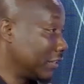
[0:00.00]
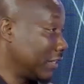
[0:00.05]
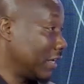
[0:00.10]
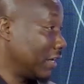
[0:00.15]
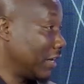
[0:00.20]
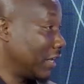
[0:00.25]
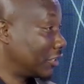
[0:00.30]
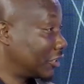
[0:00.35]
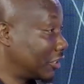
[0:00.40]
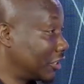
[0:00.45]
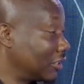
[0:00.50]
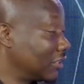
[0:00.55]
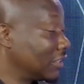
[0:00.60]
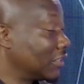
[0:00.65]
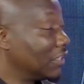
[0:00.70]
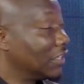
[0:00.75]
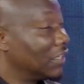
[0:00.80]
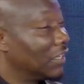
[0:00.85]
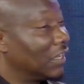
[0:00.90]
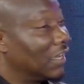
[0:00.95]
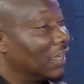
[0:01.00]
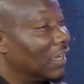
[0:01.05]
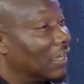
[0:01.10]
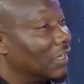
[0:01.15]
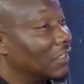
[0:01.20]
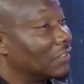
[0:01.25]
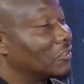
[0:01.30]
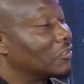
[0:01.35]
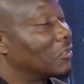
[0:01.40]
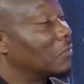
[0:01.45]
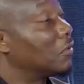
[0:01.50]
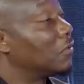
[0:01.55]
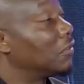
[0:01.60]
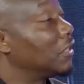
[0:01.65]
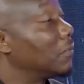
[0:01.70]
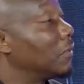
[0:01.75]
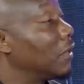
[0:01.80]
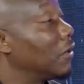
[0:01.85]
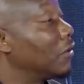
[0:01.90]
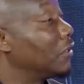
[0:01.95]
the election, and some of
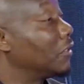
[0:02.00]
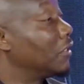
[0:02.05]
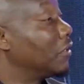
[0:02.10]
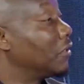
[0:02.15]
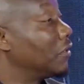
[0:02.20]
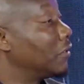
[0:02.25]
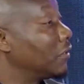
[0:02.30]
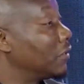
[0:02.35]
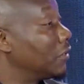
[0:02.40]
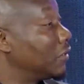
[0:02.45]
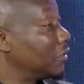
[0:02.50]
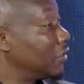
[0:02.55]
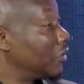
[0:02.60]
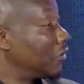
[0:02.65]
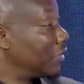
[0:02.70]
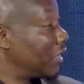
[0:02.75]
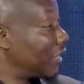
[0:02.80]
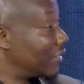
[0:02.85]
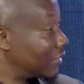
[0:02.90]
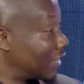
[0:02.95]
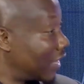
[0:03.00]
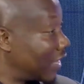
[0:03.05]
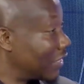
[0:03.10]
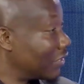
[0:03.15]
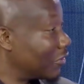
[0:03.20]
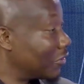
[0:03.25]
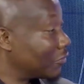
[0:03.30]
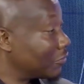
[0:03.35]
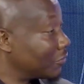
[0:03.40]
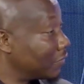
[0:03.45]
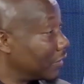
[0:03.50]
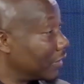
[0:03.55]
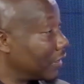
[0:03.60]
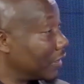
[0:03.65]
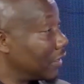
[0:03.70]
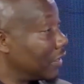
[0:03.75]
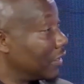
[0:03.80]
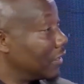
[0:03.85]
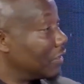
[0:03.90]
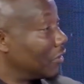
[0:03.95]
them are on the other side of
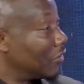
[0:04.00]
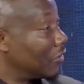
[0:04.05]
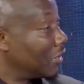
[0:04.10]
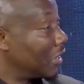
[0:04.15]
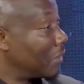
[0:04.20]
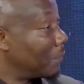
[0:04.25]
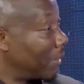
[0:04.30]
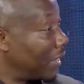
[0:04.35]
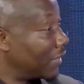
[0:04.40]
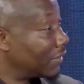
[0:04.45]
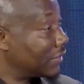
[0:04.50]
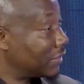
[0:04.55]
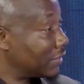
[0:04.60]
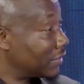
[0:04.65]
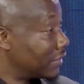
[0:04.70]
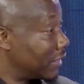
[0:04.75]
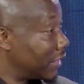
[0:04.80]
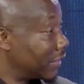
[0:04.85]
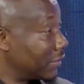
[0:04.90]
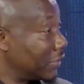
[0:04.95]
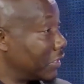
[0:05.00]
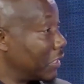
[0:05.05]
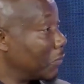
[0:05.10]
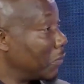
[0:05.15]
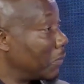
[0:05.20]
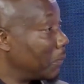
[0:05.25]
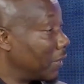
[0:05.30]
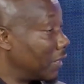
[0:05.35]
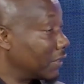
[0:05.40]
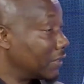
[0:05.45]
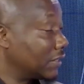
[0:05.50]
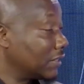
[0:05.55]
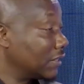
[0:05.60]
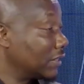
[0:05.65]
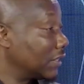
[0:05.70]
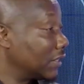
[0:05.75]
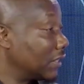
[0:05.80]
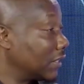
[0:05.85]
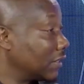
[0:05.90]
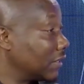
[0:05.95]
other parties like the Labour
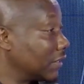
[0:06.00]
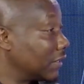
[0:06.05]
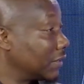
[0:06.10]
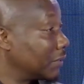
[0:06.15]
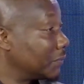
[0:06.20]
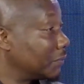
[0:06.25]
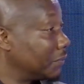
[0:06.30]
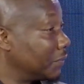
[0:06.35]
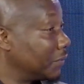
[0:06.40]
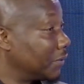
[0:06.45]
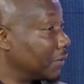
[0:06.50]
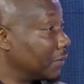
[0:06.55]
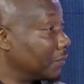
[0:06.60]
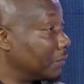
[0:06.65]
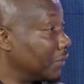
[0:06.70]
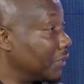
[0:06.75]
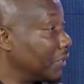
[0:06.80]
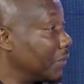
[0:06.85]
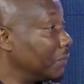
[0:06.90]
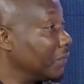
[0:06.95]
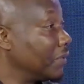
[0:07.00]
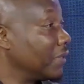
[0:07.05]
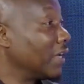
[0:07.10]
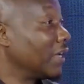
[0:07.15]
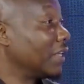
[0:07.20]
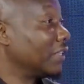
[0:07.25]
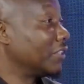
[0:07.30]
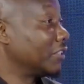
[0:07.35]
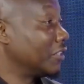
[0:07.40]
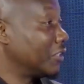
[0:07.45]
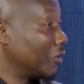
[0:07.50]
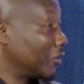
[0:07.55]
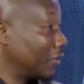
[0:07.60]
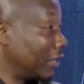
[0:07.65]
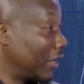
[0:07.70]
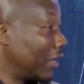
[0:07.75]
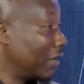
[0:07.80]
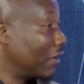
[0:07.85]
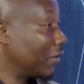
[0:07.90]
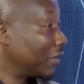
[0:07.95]
Party and PDP and the
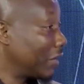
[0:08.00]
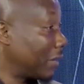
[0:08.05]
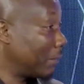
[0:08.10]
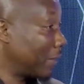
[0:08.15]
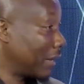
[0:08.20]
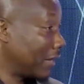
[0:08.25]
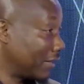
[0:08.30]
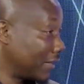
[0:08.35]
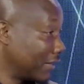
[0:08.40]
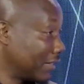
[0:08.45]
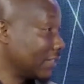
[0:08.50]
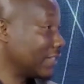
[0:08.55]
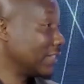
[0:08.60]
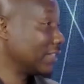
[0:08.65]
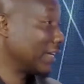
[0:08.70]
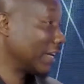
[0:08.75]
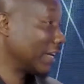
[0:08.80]
other parties.